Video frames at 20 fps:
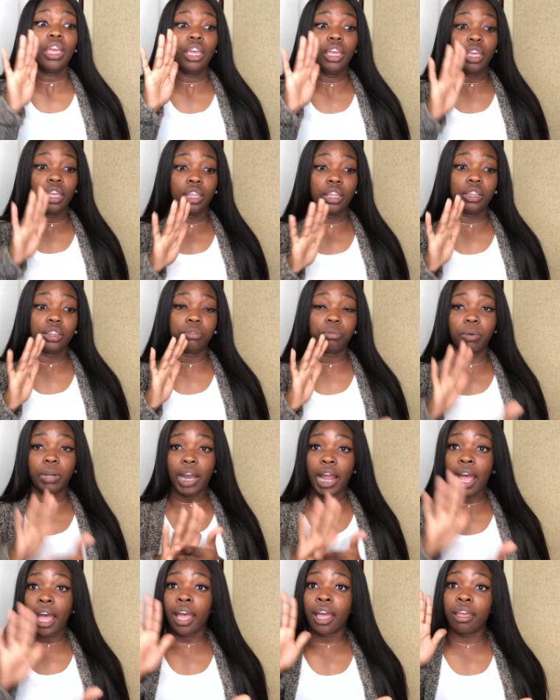and what
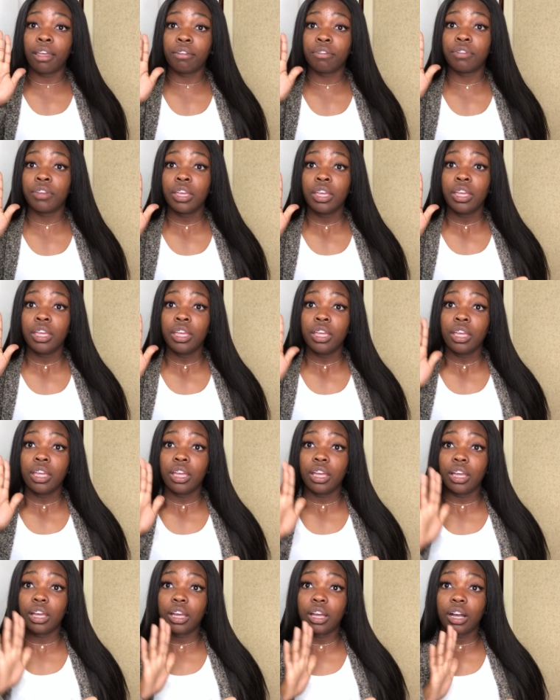I've
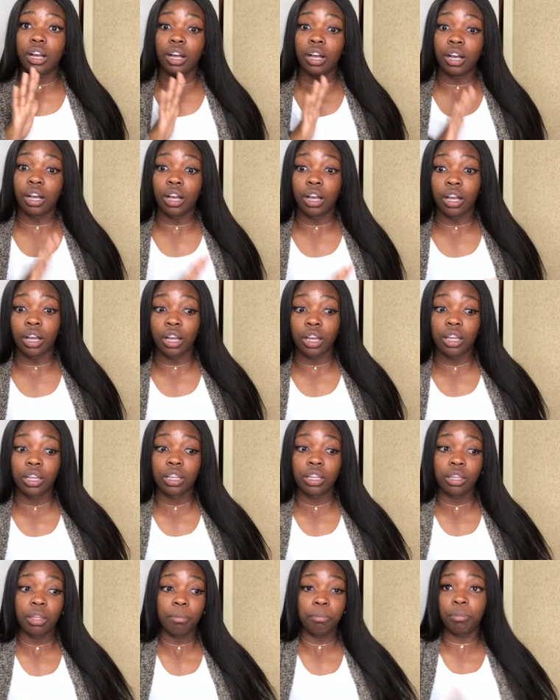uh,
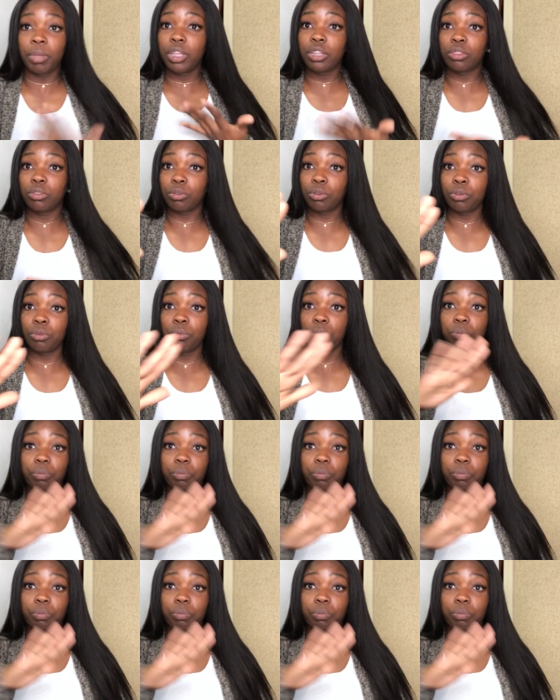been through